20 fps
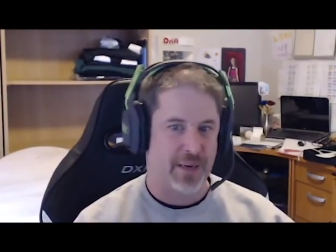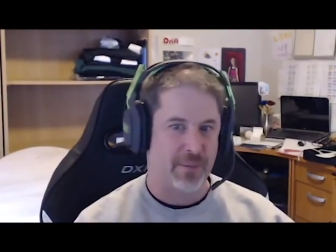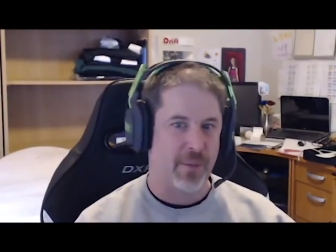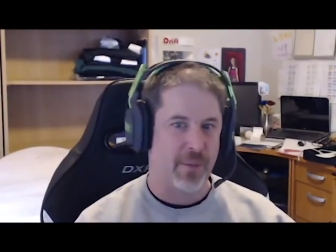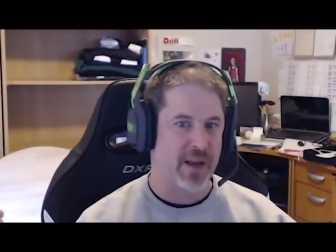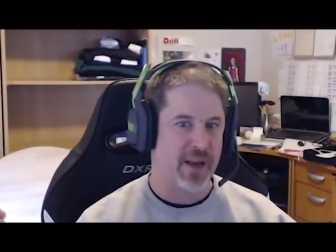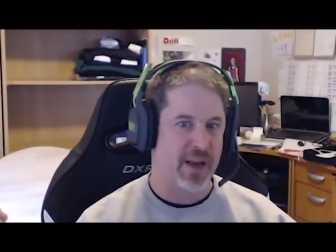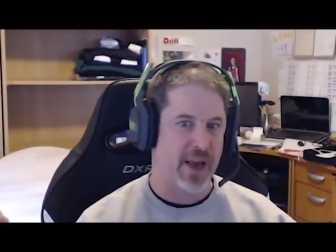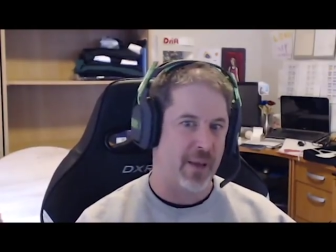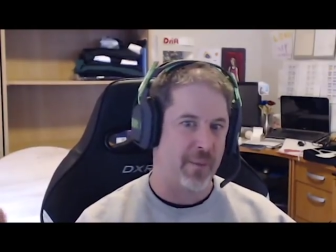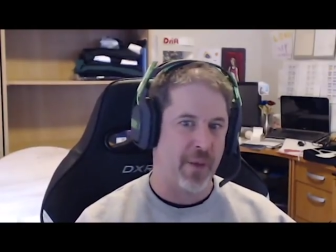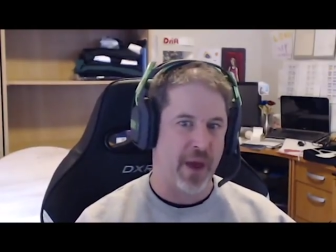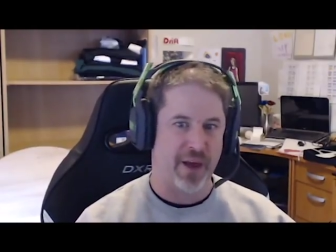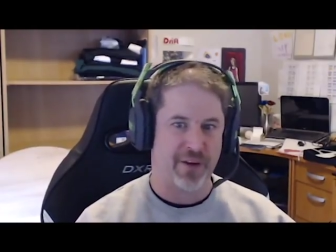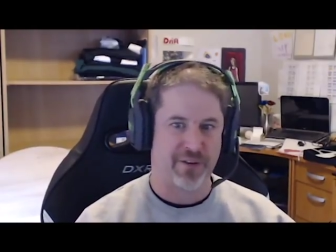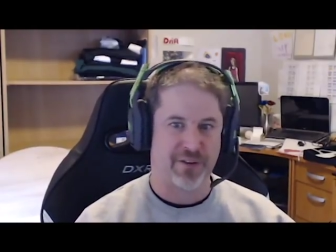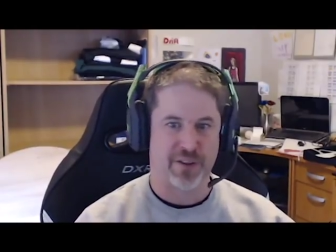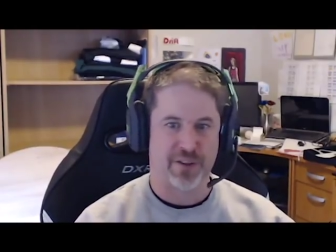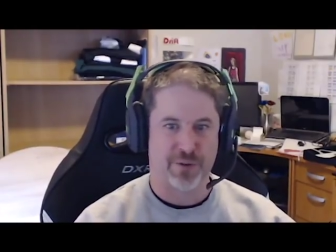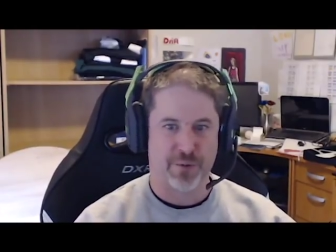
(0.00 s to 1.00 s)
And my game
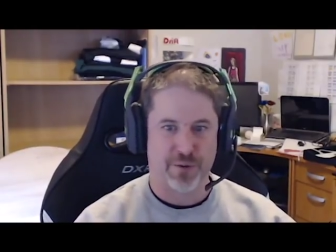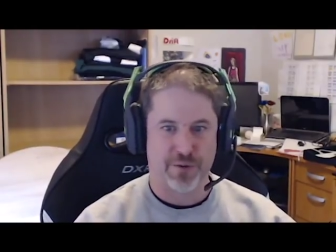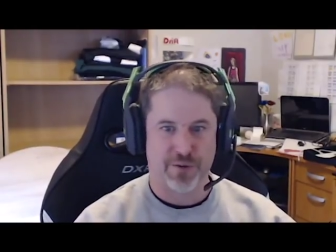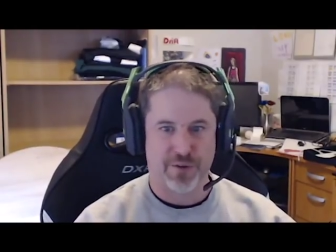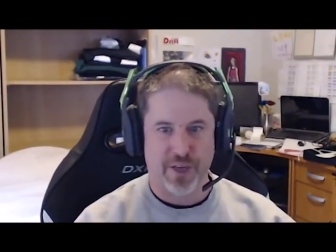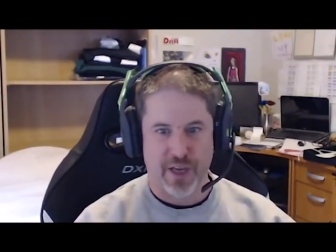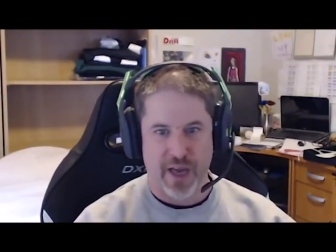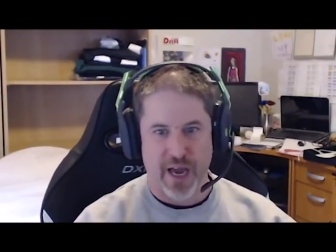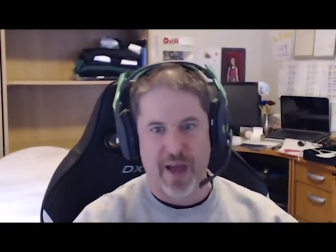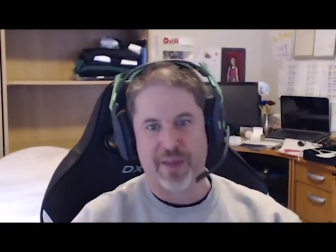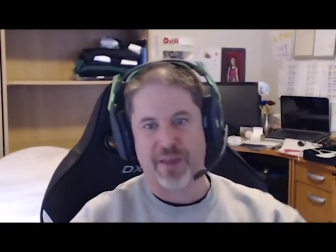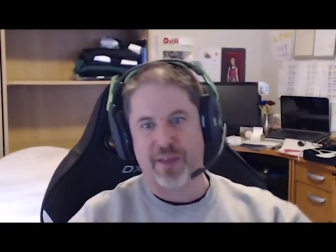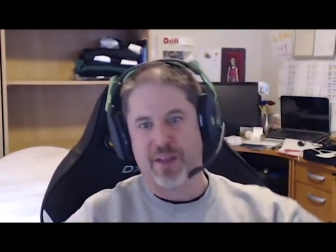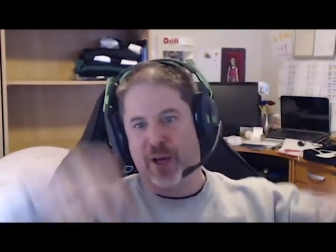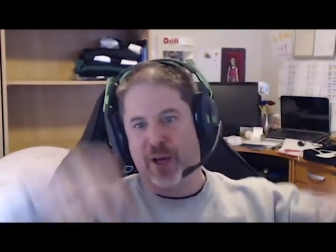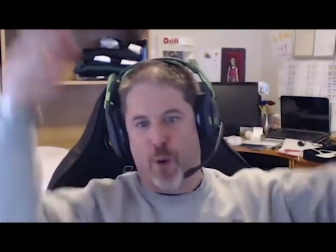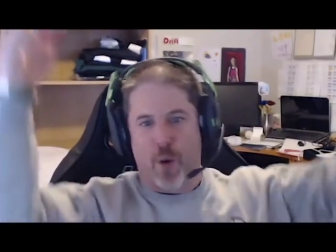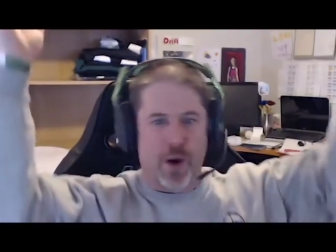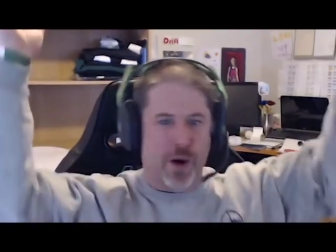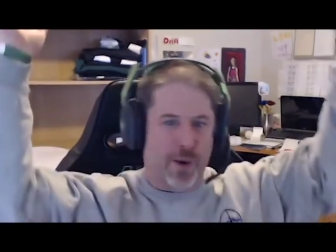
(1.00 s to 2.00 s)
masters will say, and
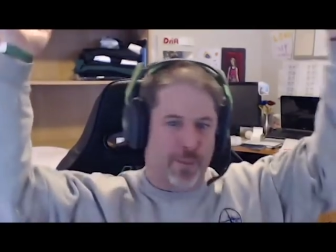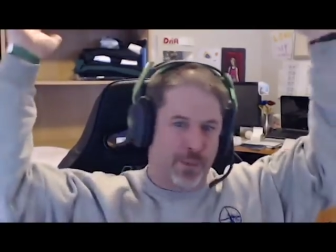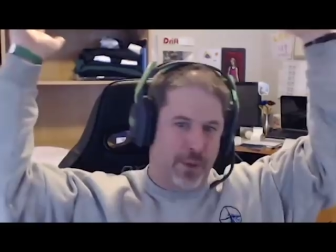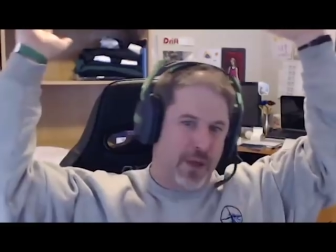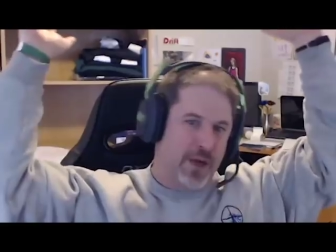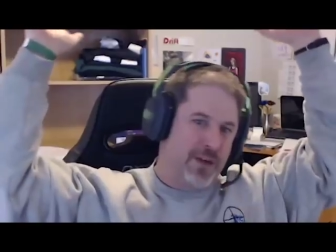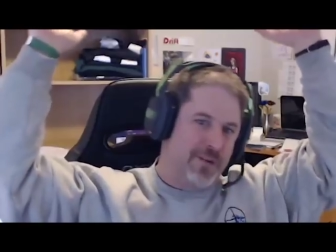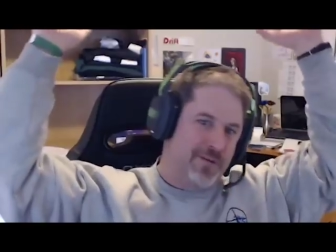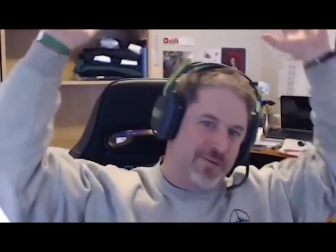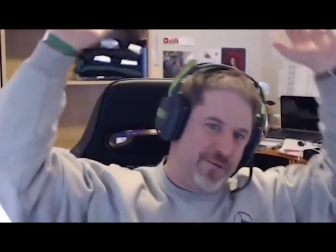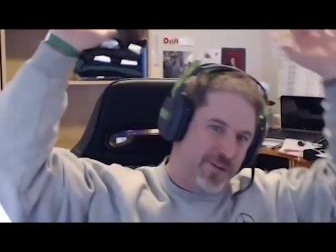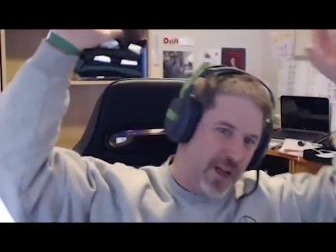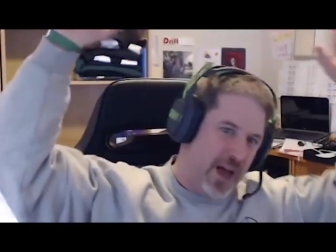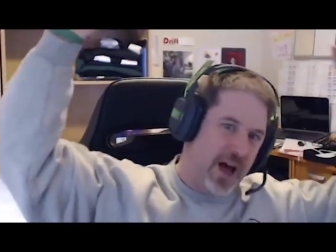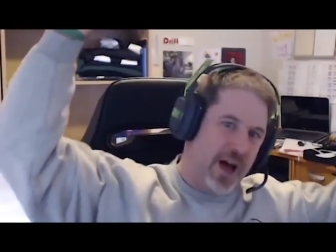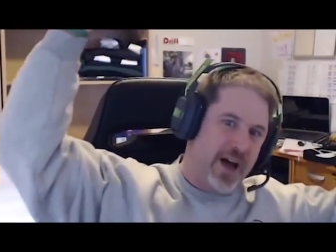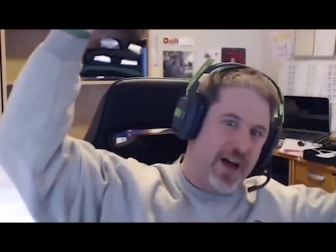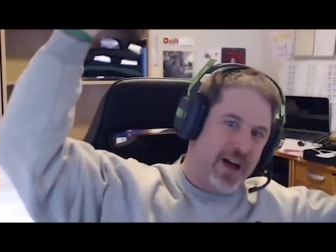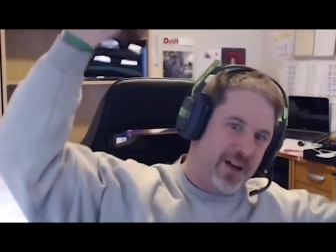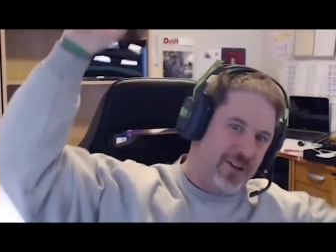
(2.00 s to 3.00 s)
the orc blood
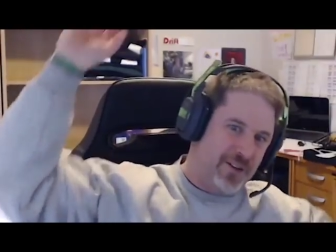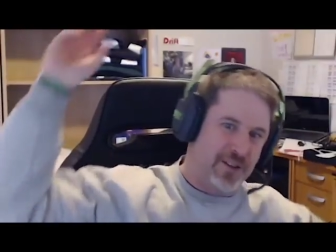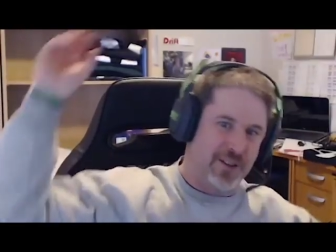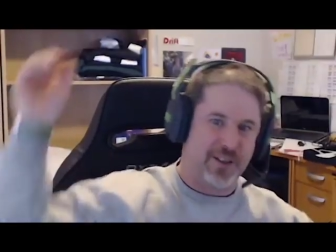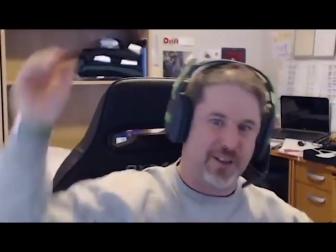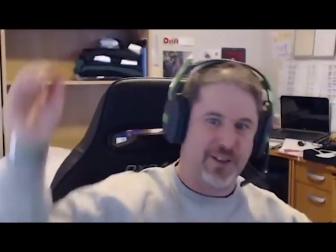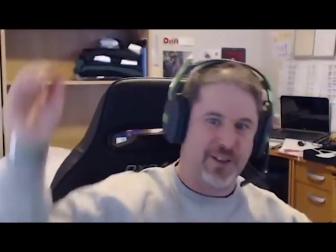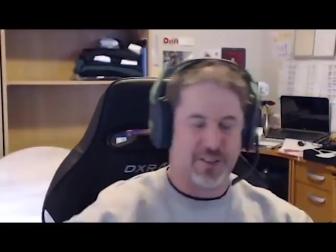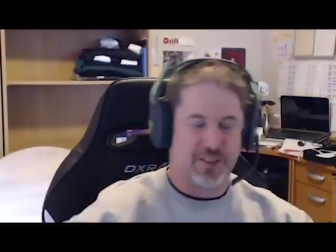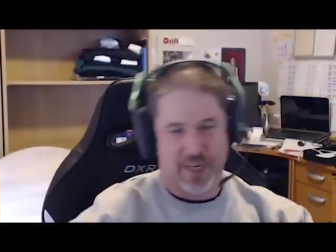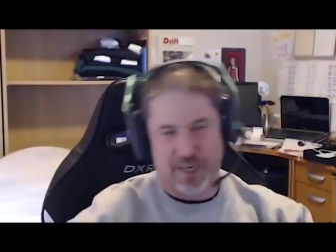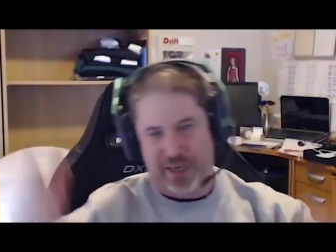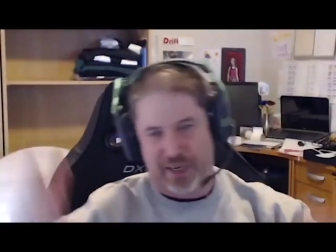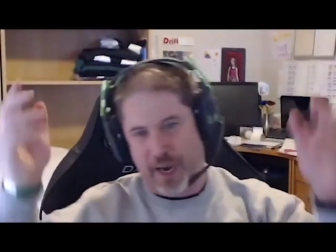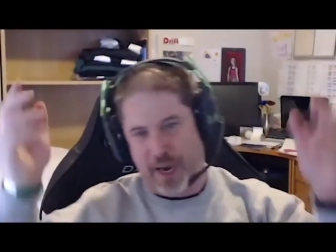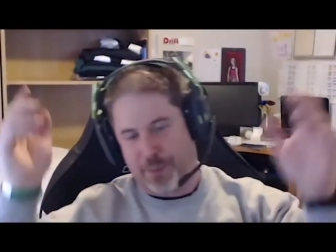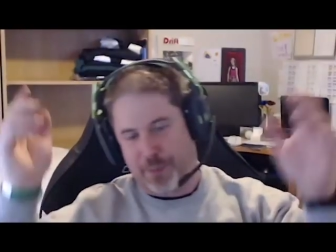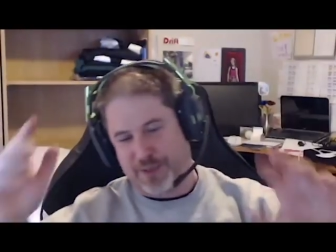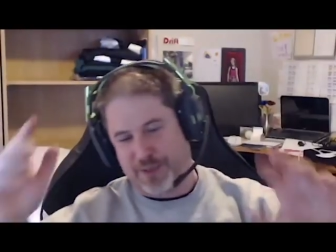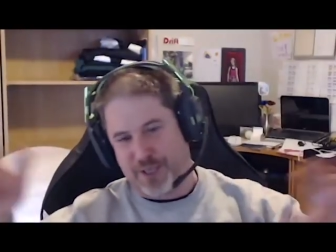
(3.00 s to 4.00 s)
flies and you
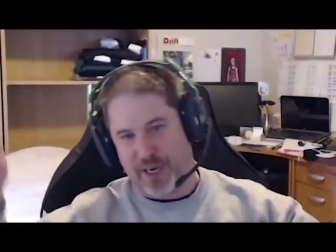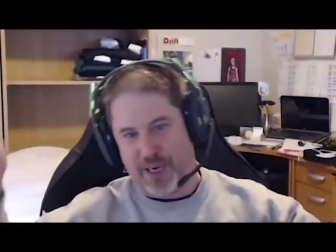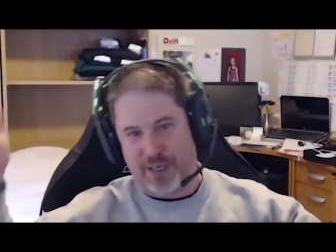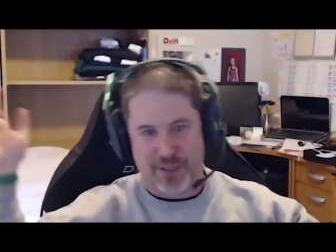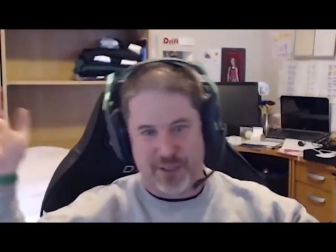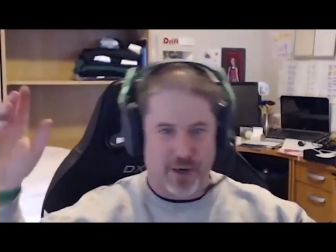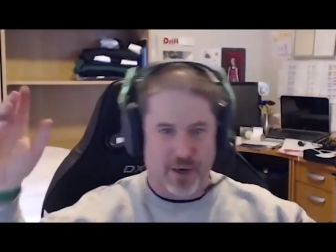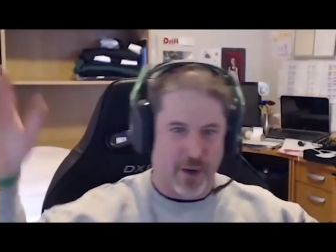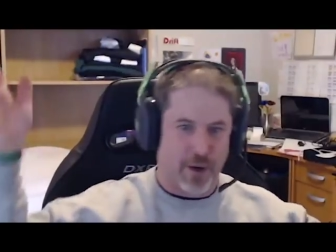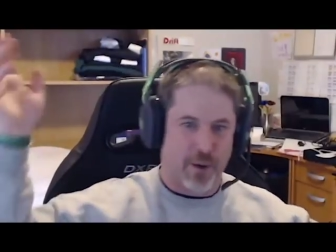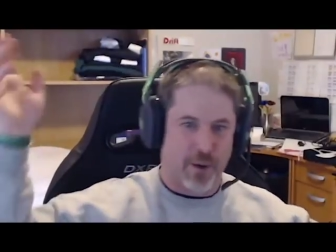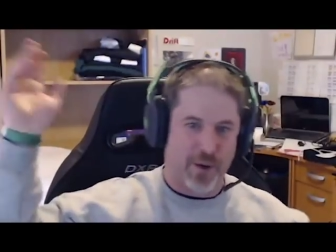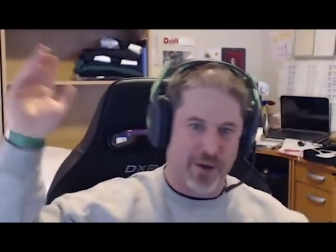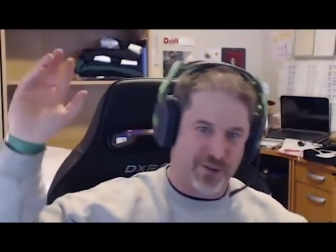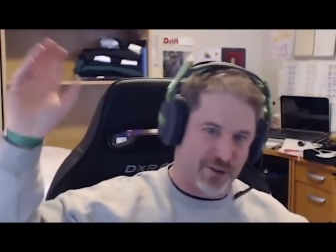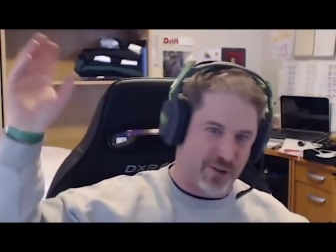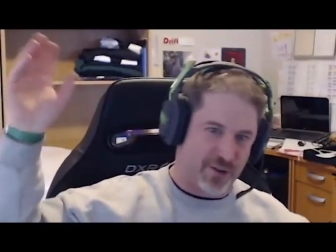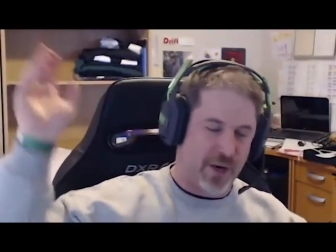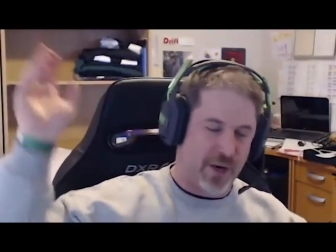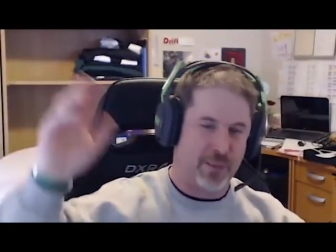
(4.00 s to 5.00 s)
decapitate, and oh,
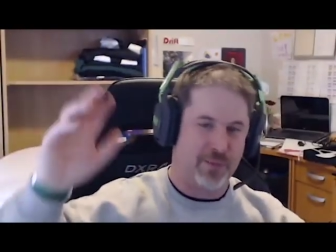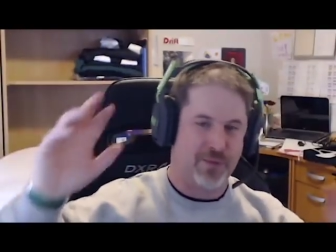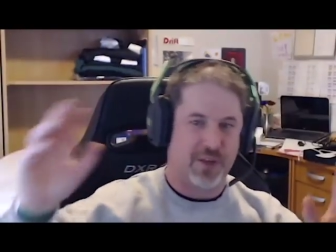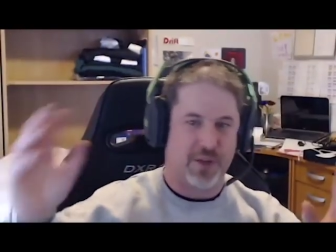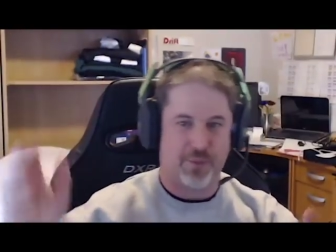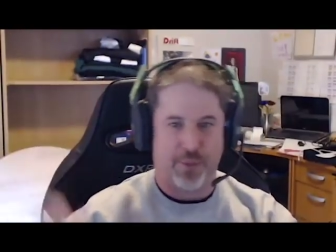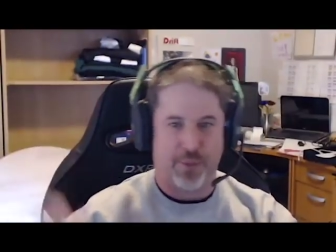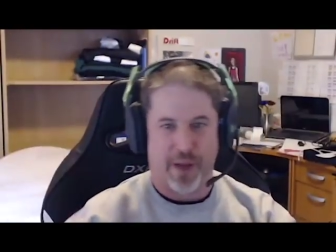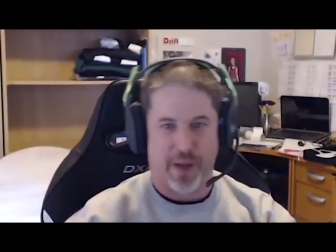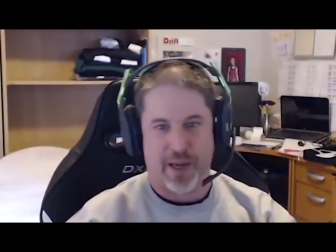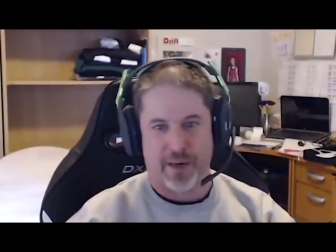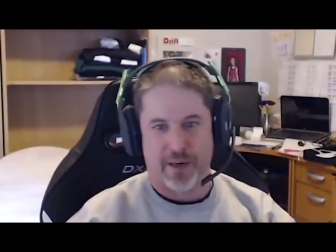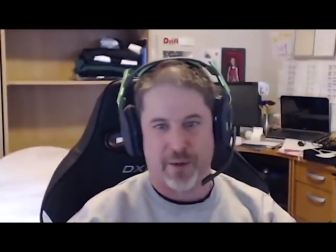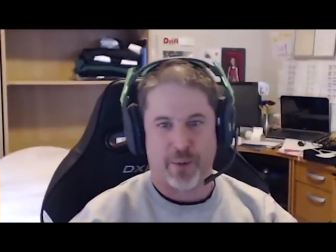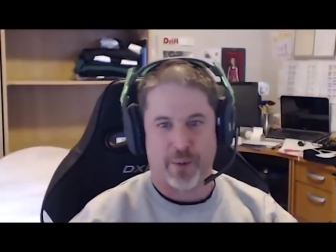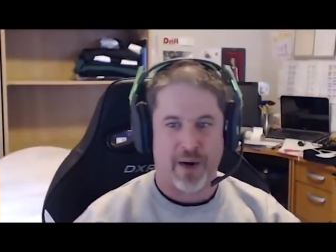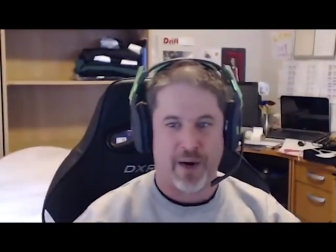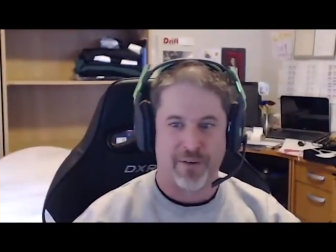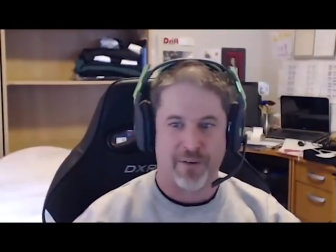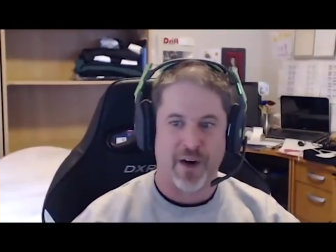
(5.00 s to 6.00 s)
he screams in pain
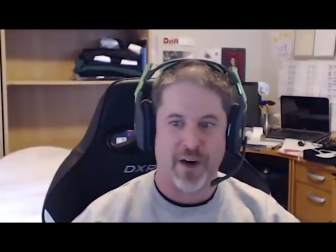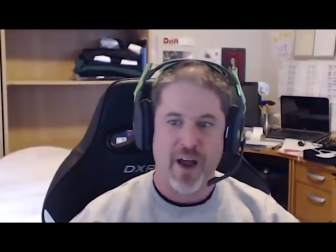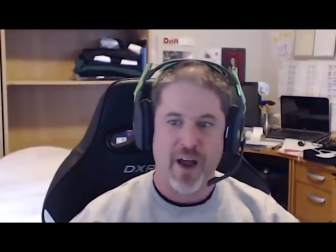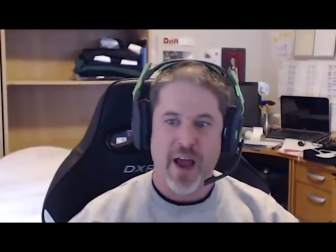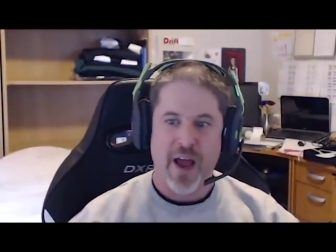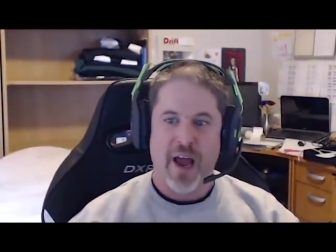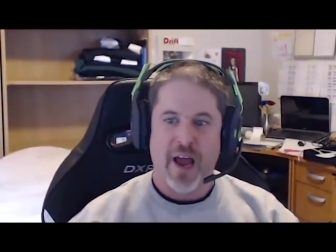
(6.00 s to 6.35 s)
and whatever.